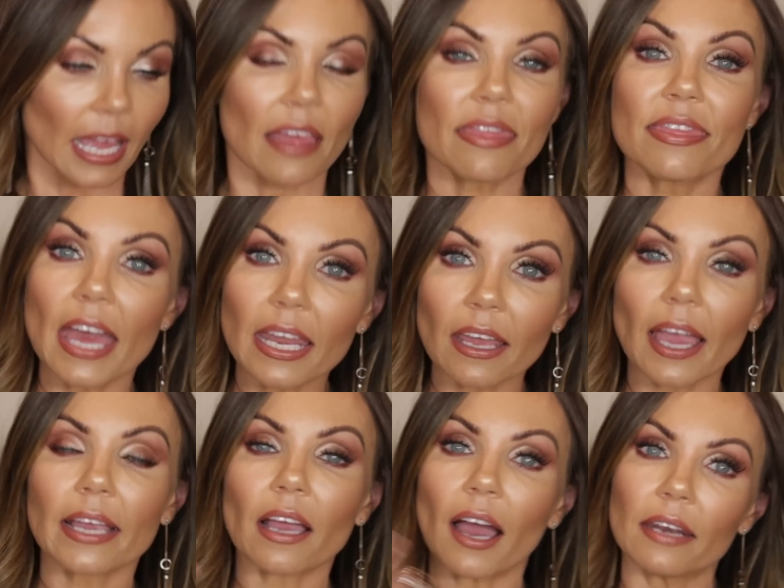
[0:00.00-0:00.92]
Then
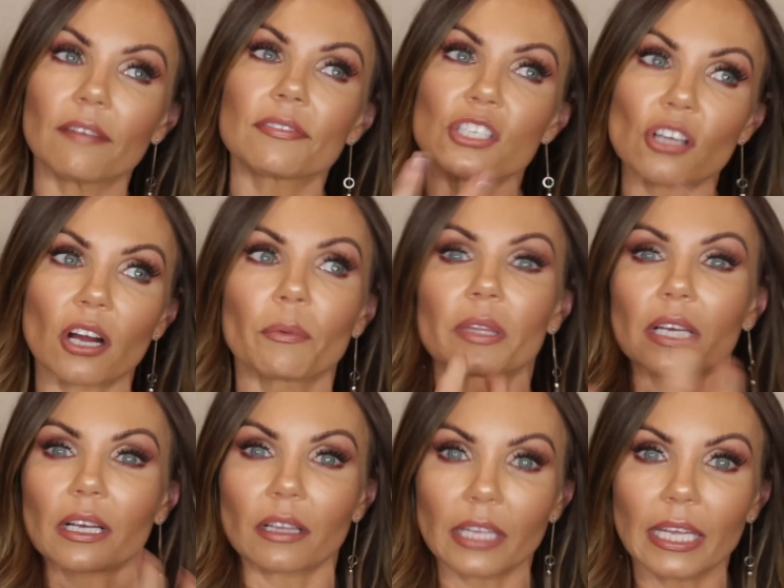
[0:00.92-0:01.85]
I kind of start with
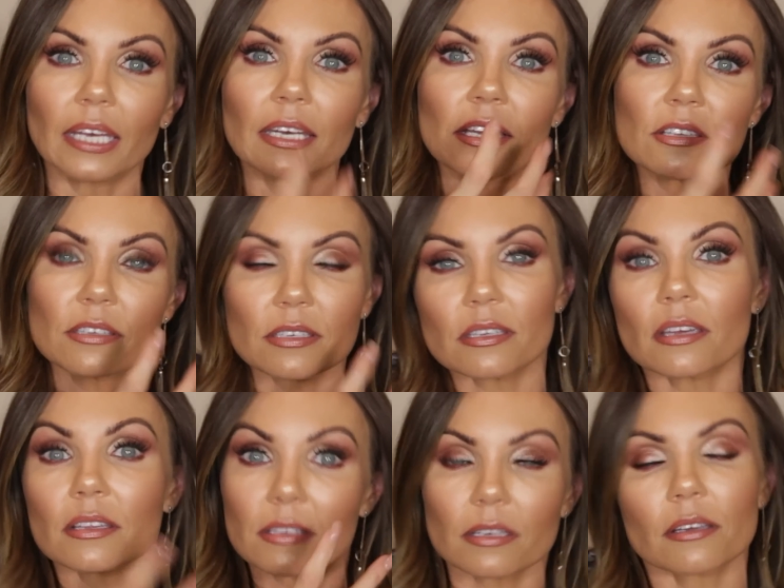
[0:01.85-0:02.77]
a clean,
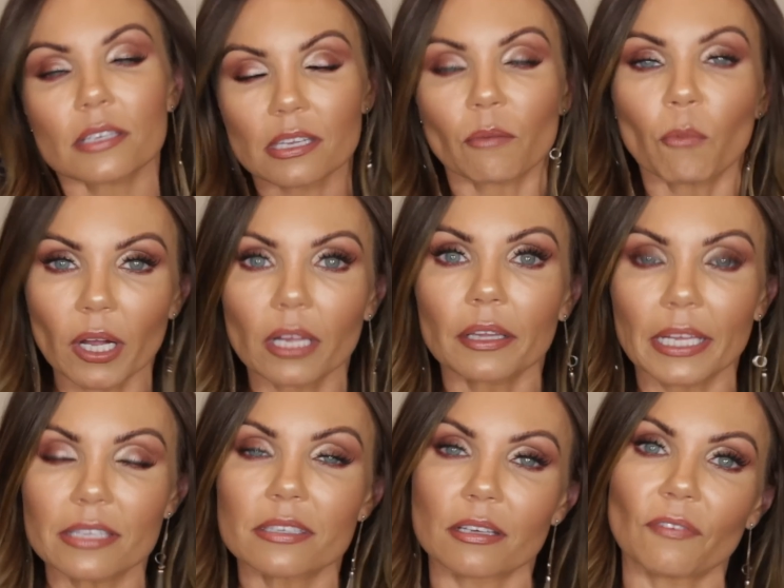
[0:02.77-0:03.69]
somewhat
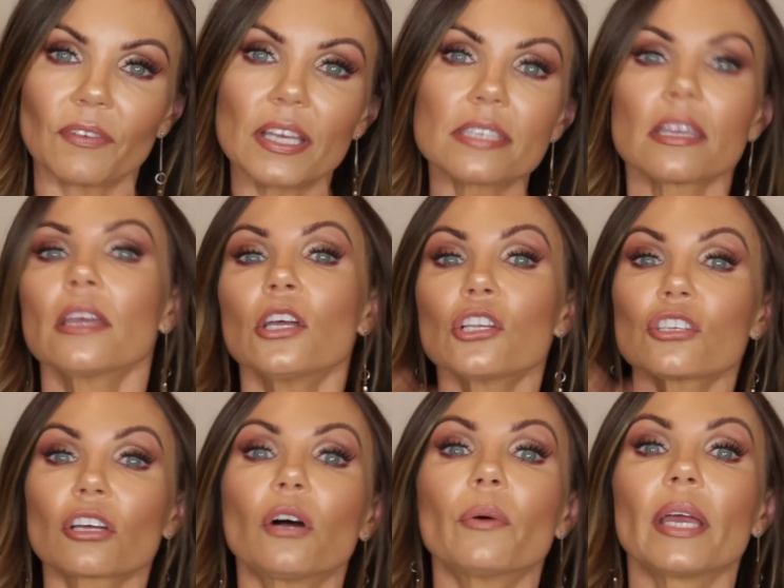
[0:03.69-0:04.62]
clean surface
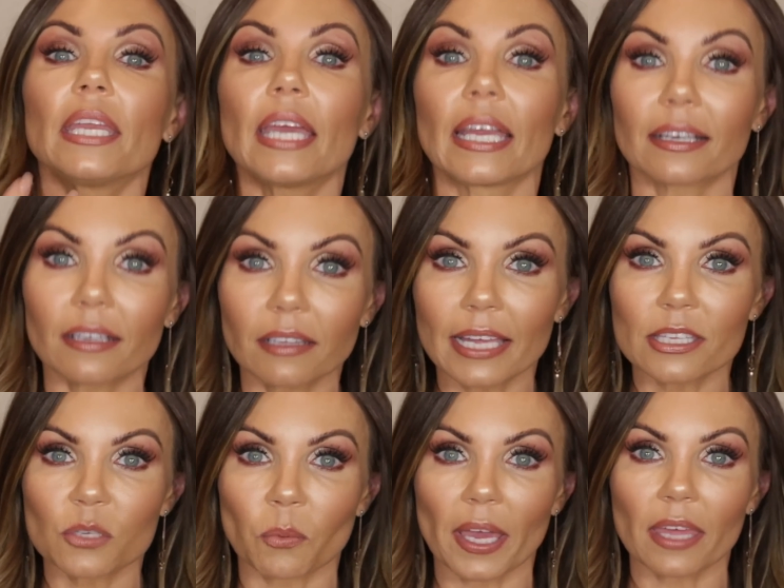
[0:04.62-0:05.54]
to go in and
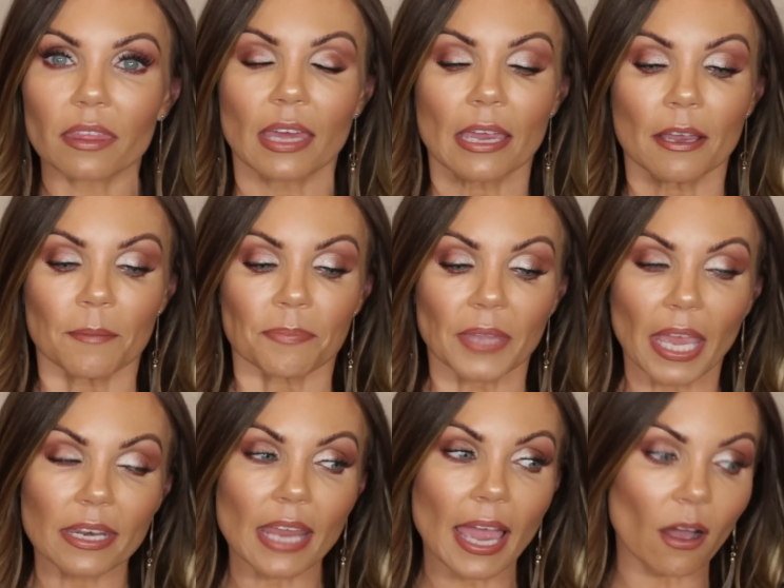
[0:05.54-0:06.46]
cleanse with.
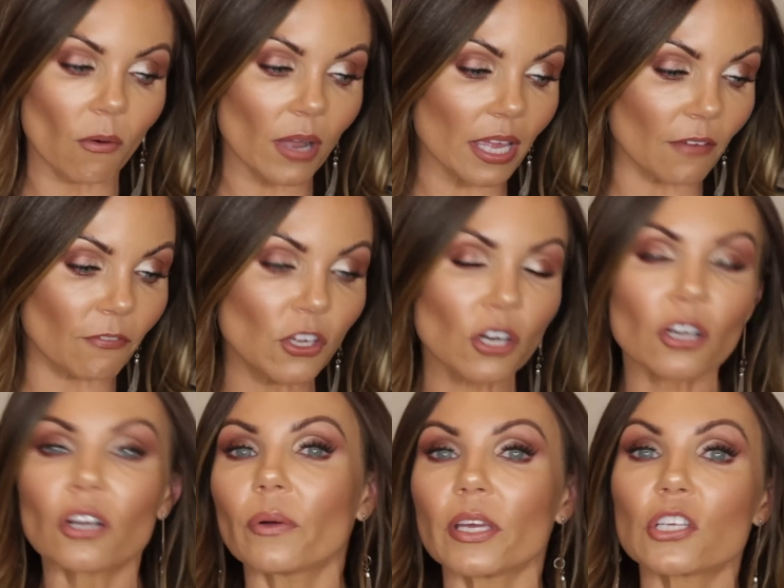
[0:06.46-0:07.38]
And now if
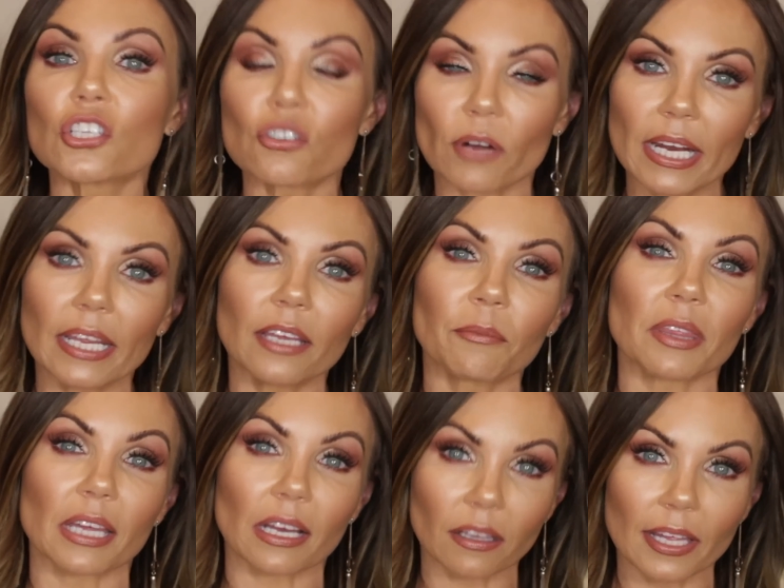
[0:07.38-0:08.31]
you're going straight in
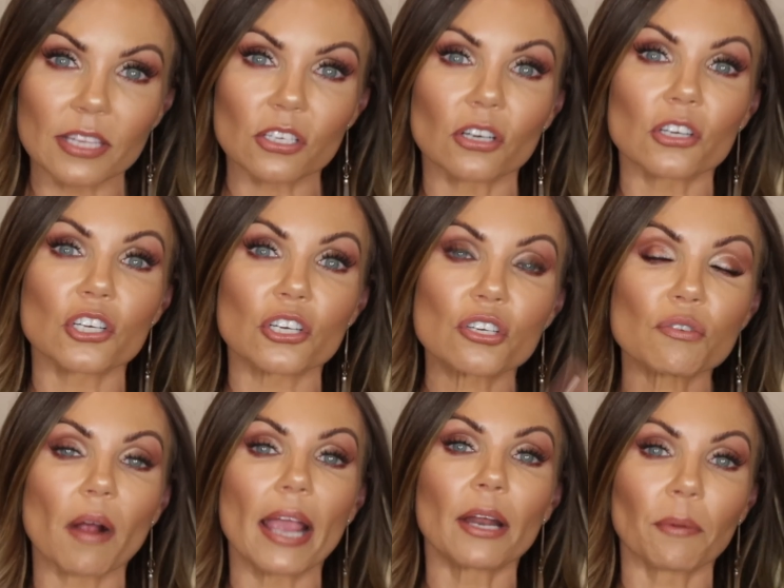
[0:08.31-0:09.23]
with a cleanser to
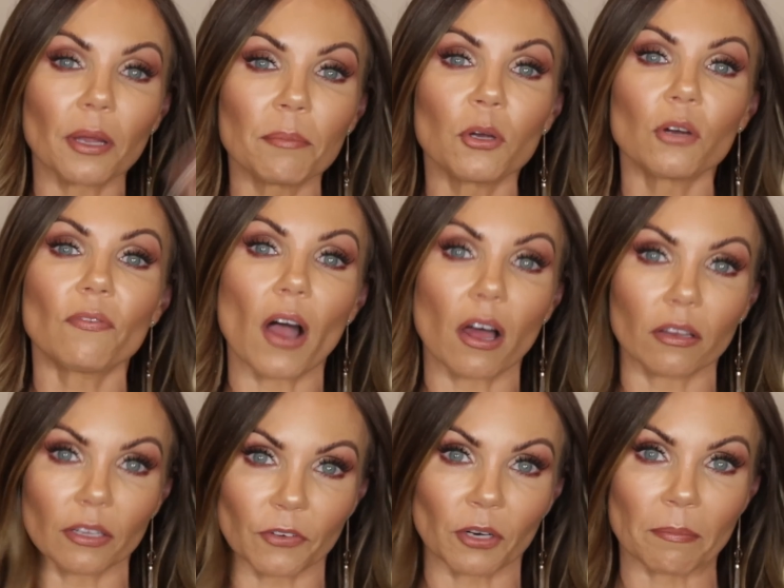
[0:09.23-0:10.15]
try to remove
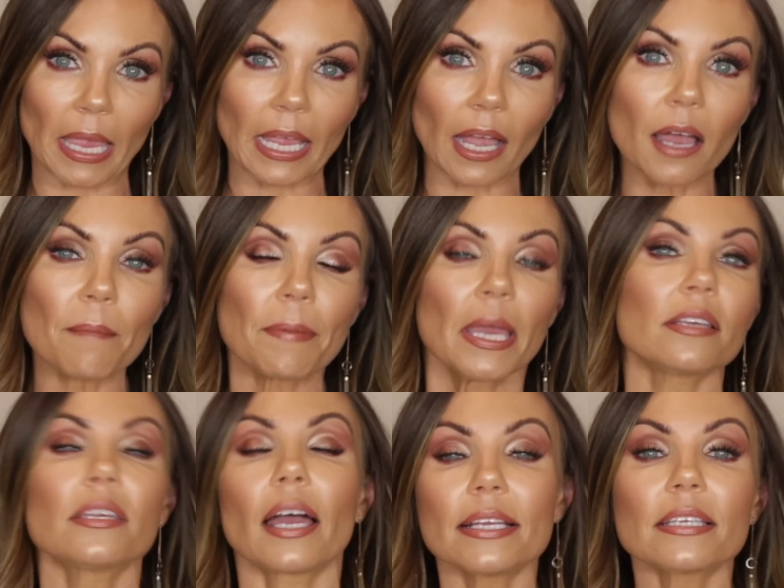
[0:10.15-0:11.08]
all of your makeup,
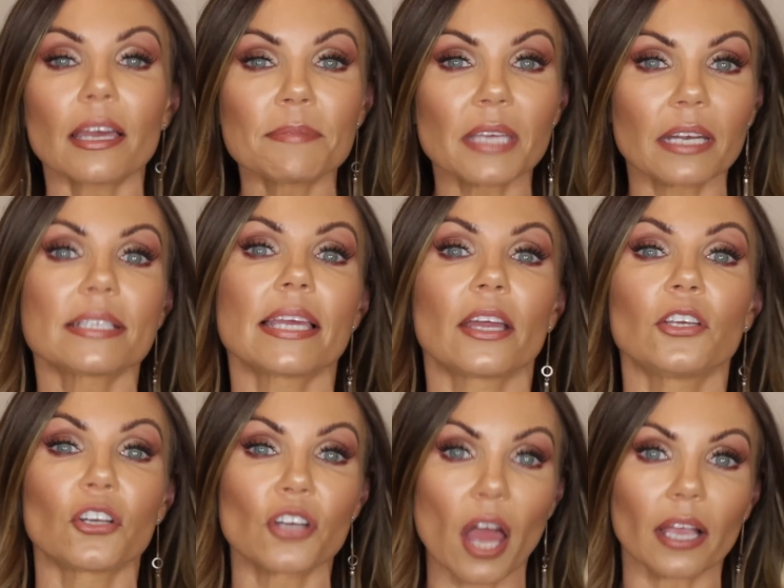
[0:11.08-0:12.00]
nine times out of
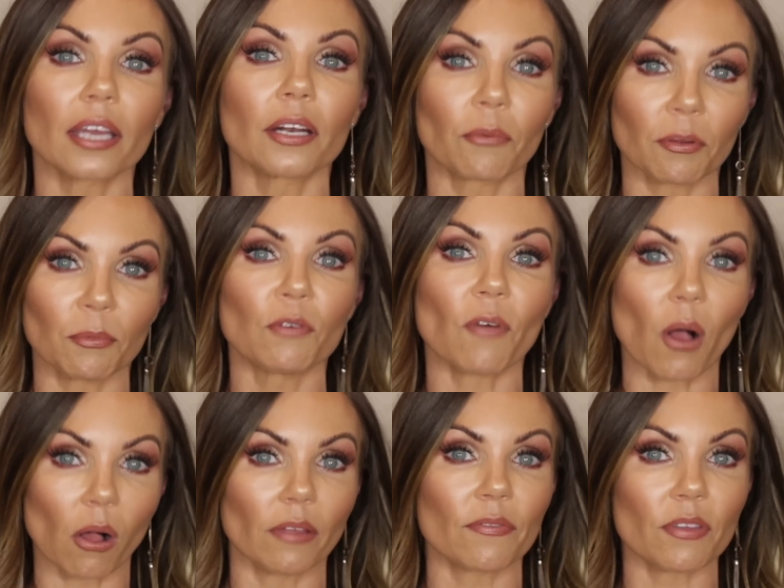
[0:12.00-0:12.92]
10, you're not gonna remove
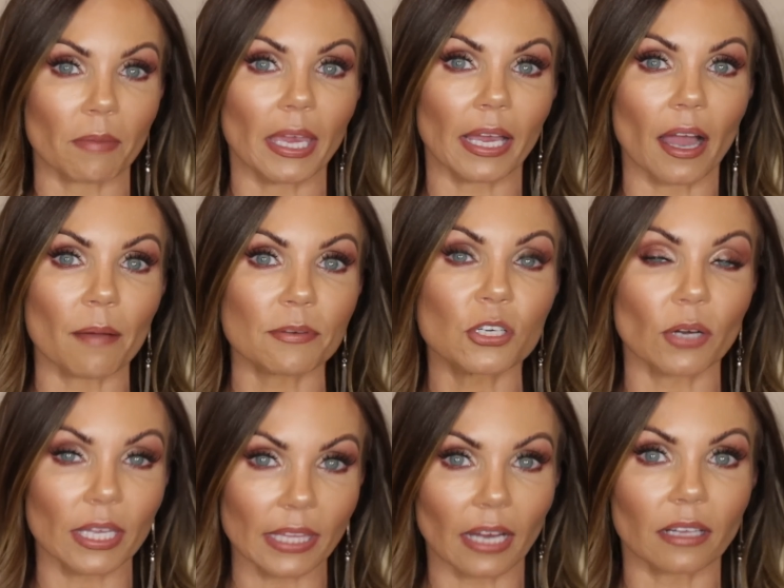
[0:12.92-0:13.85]
all of the makeup
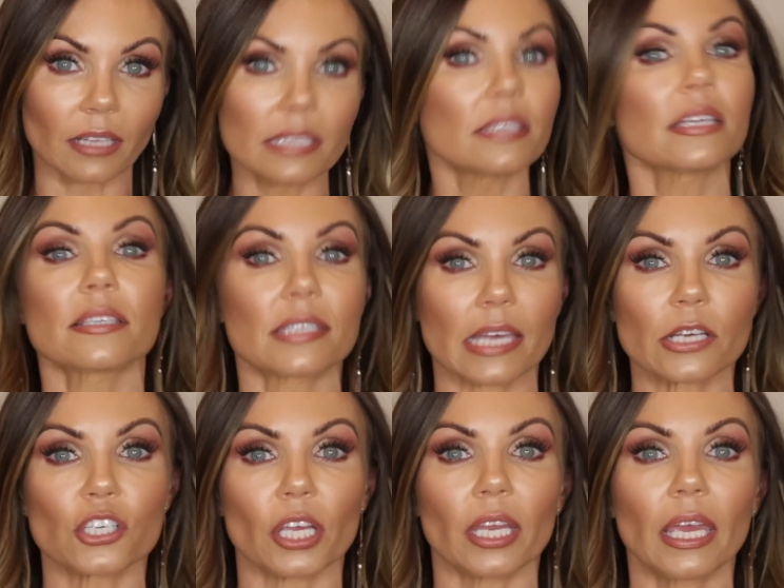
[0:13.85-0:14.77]
during that cleansing
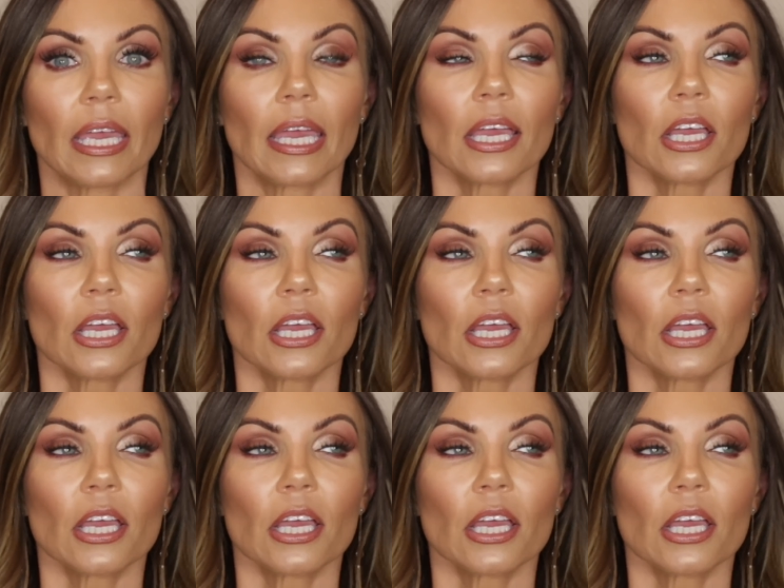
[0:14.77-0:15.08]
session.